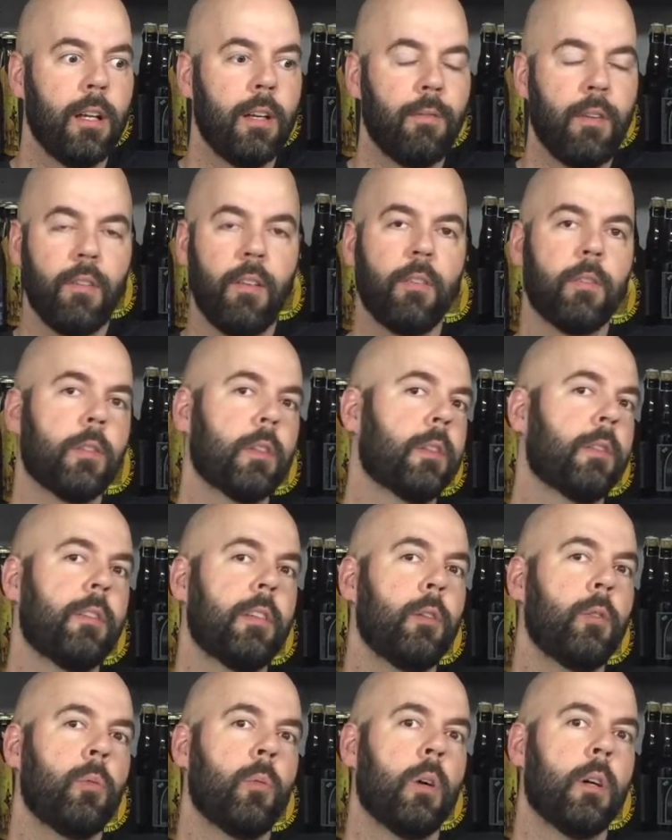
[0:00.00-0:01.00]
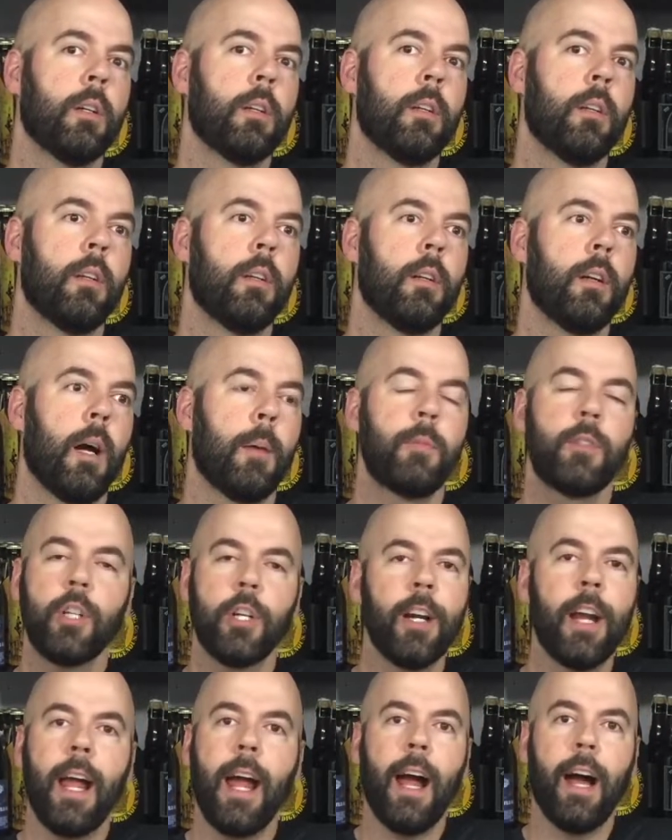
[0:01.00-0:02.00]
if I've ever reviewed one. I'm
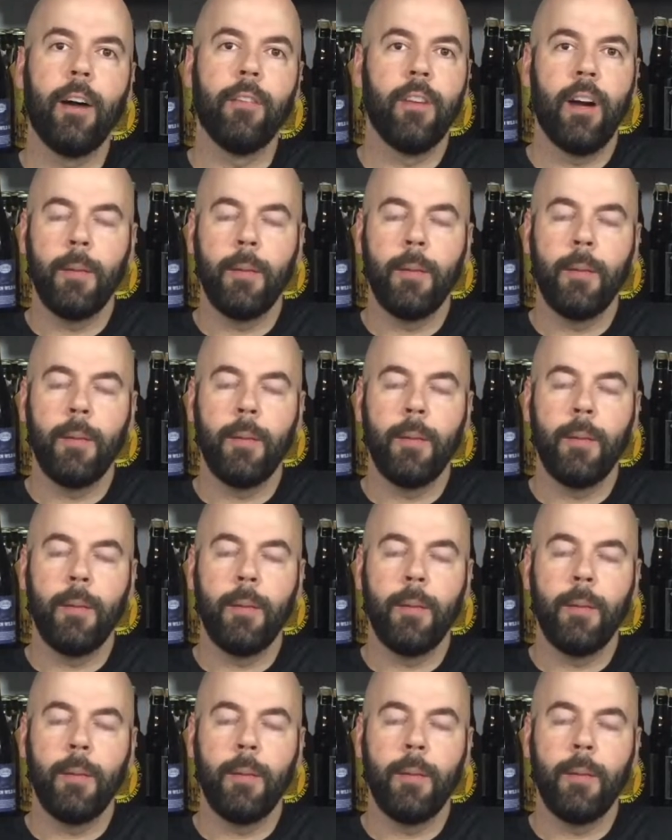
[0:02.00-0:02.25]
sure I have.